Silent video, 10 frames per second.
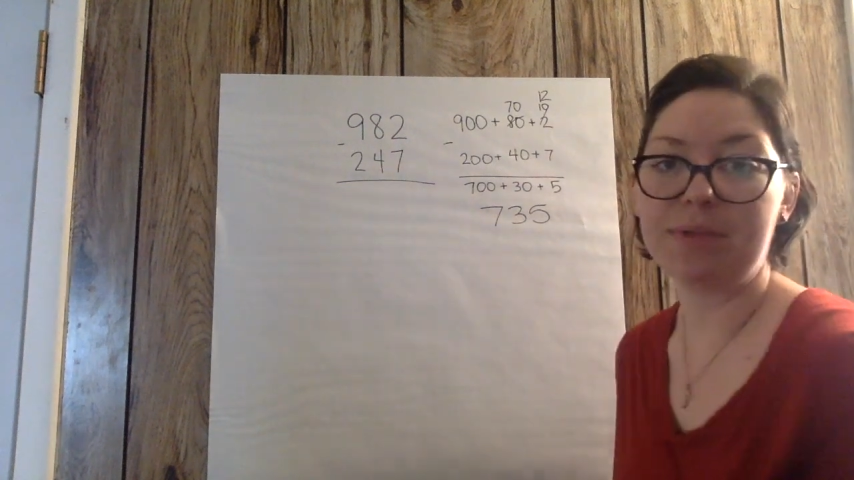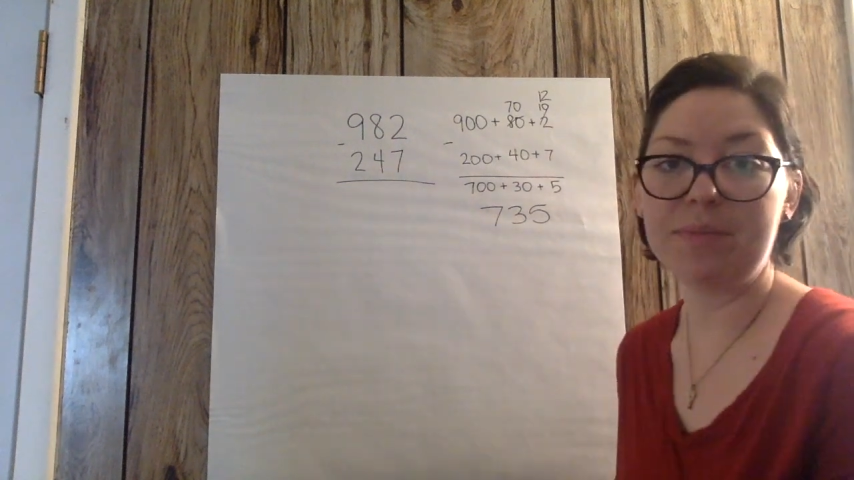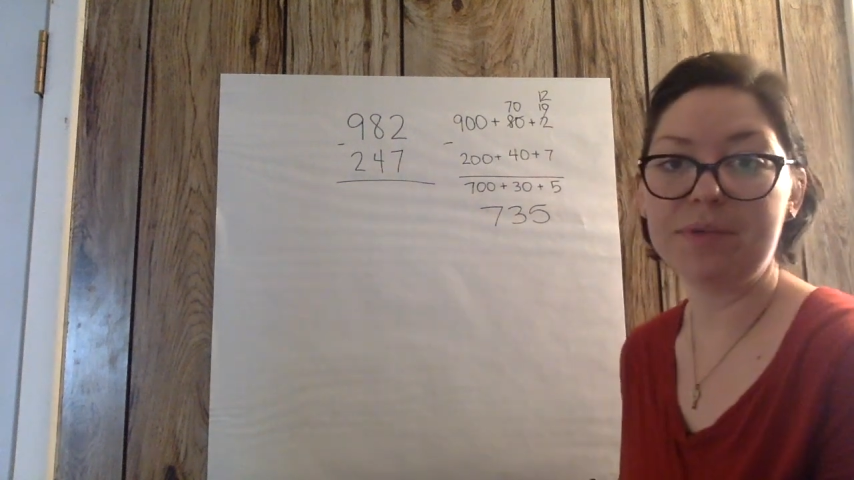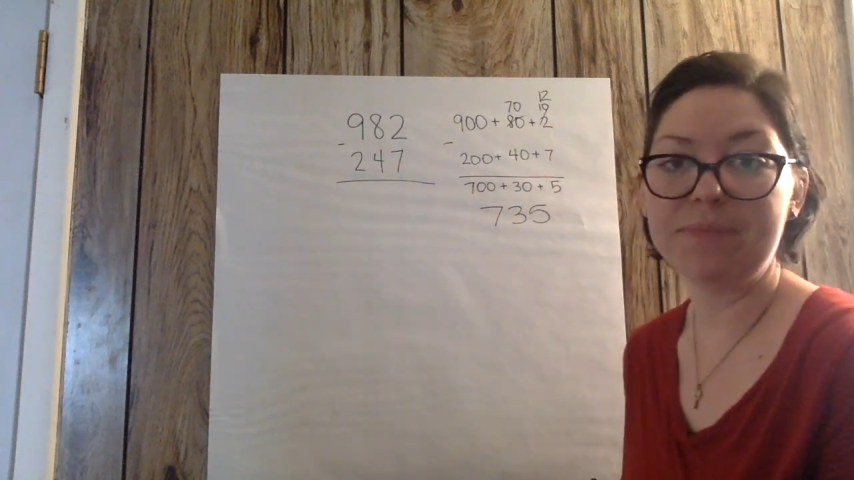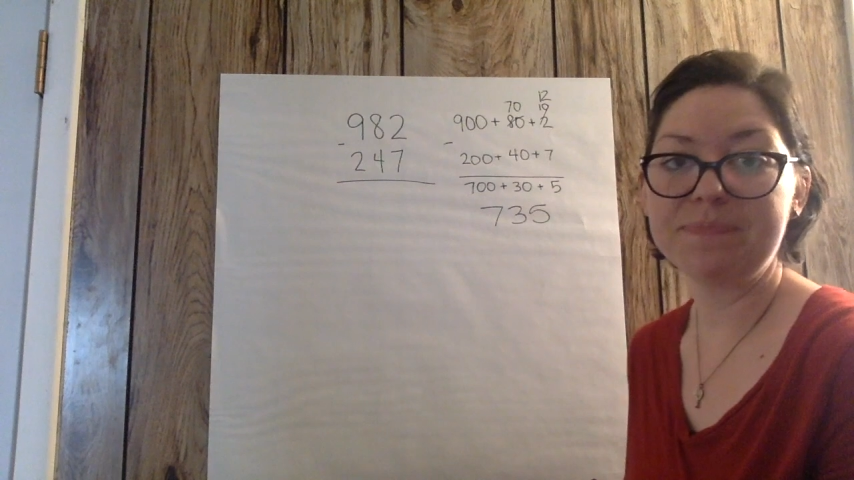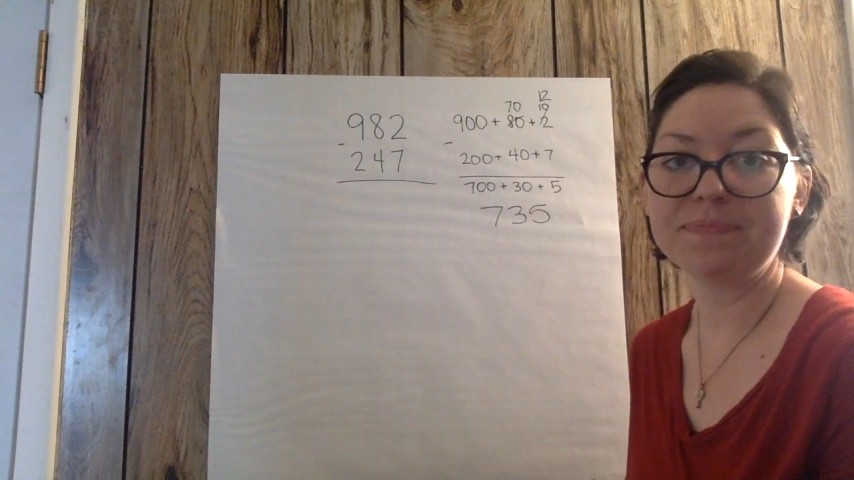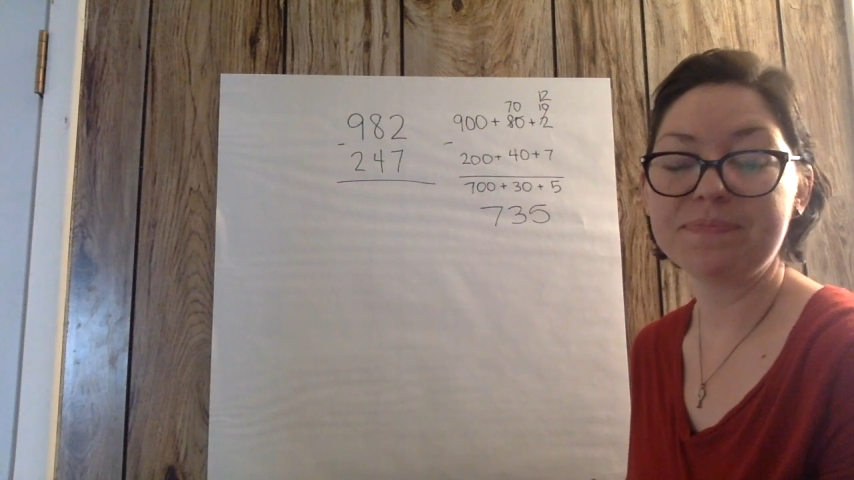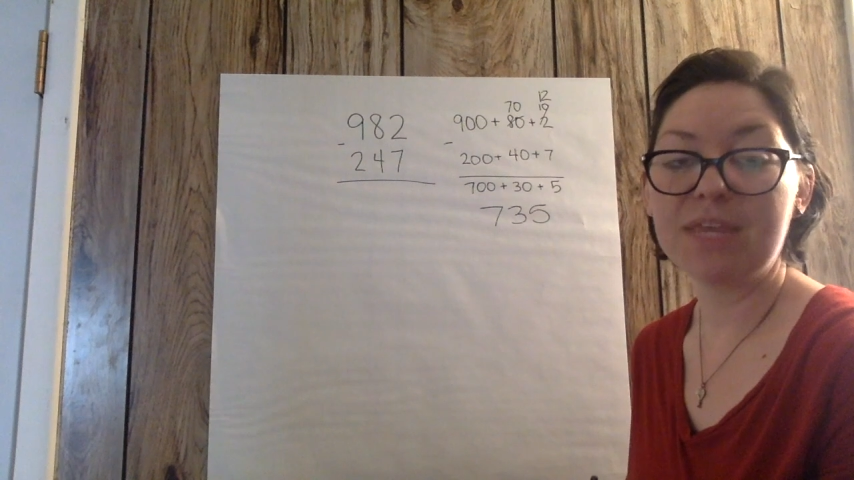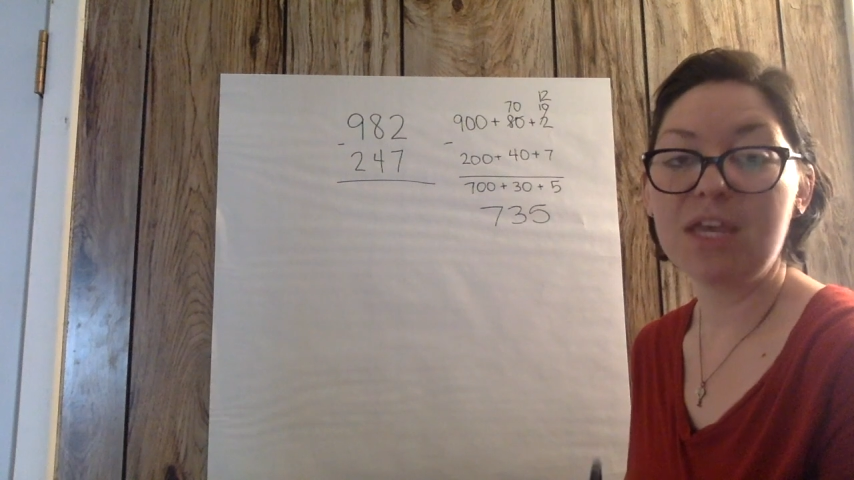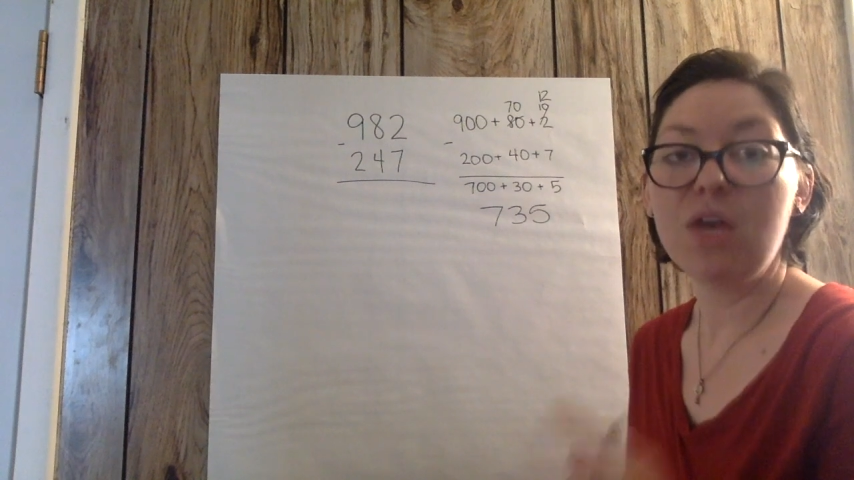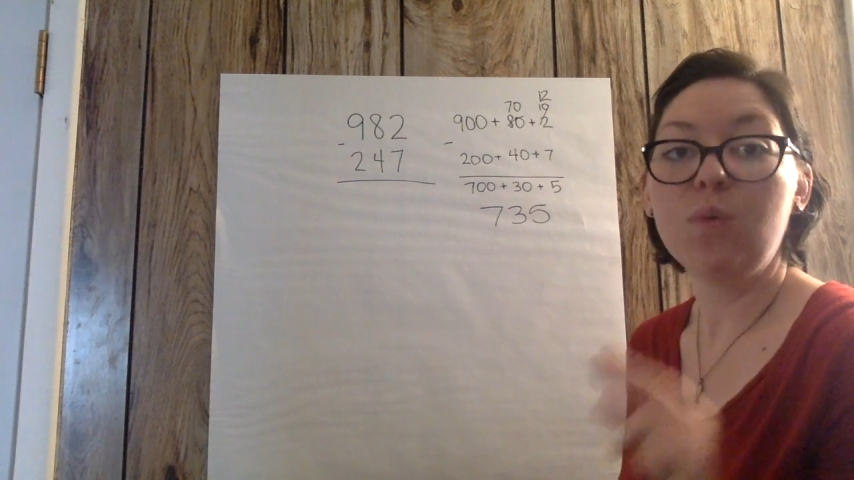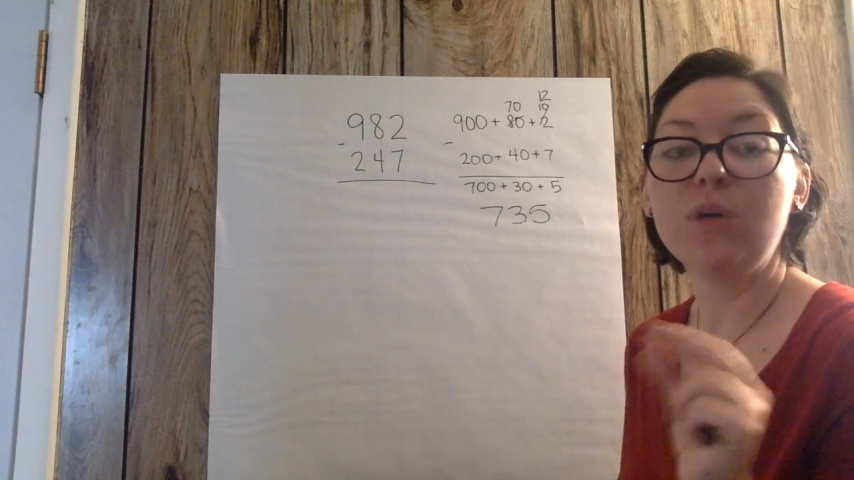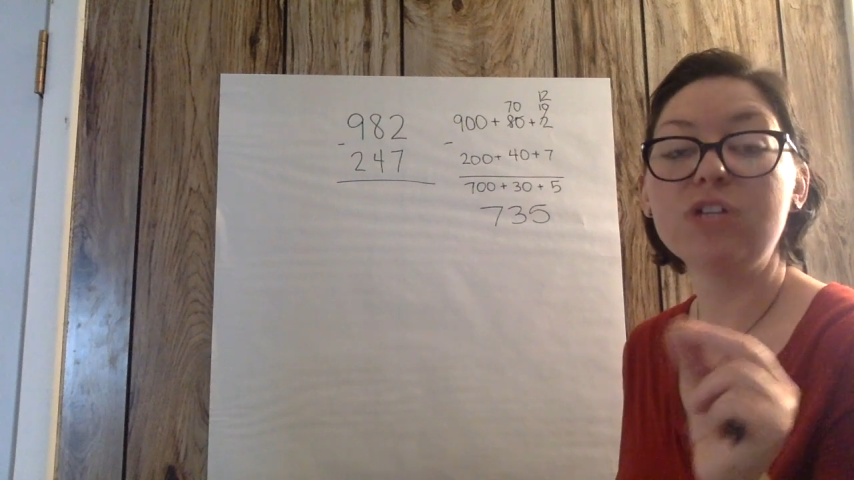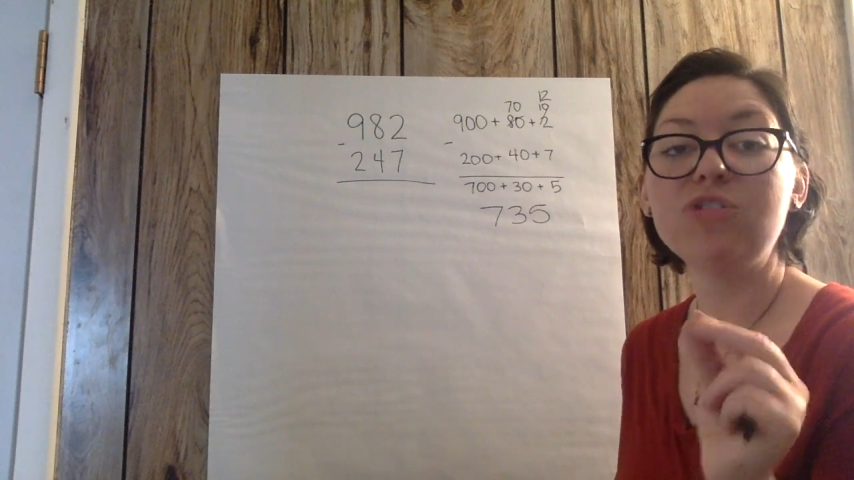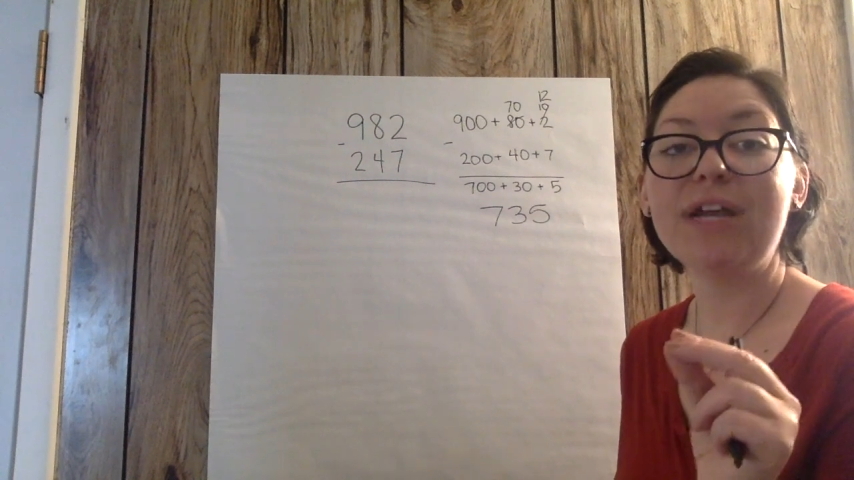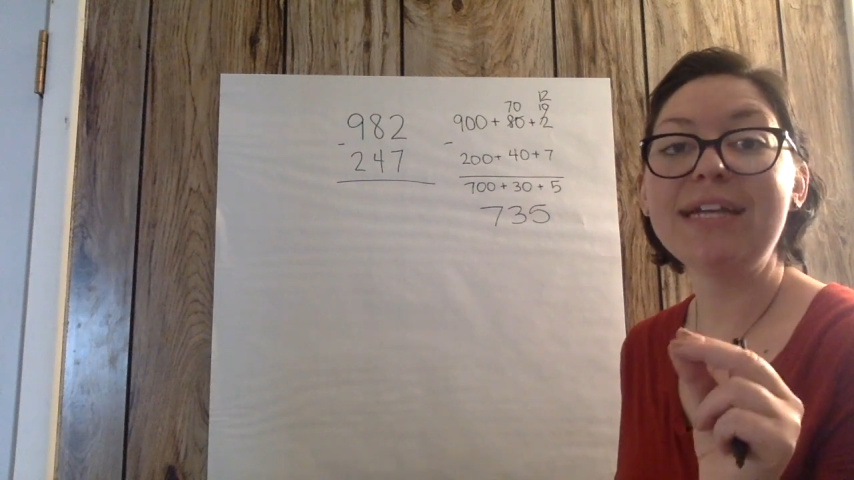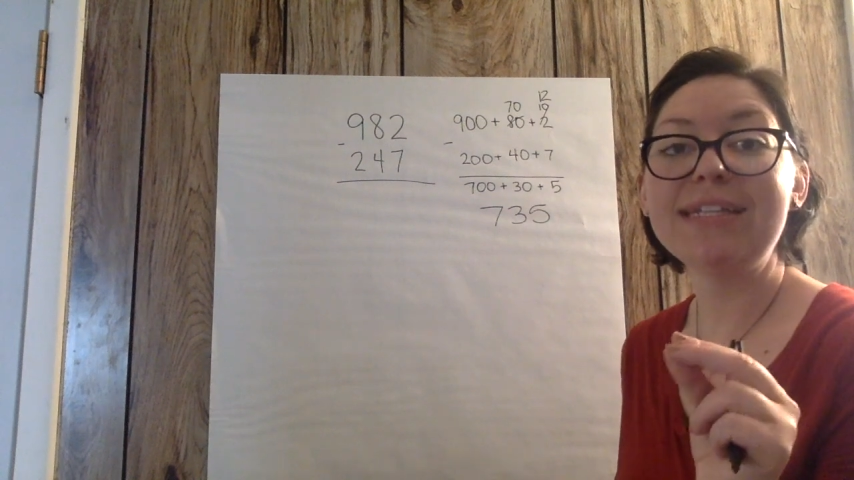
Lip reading: number. What you're trying